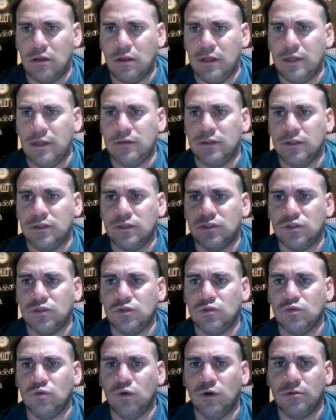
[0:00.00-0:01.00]
And let's
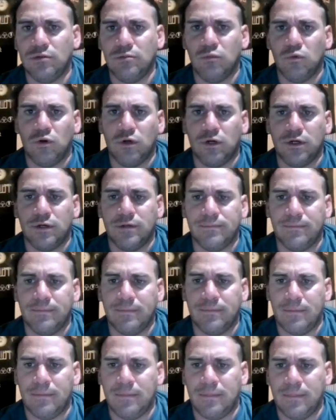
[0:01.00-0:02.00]
do one more.
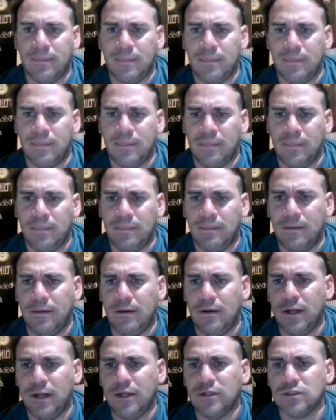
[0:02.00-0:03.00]

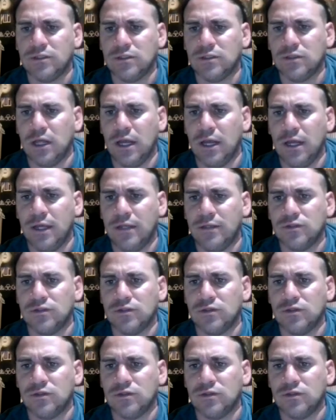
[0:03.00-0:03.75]
All right, here's a line.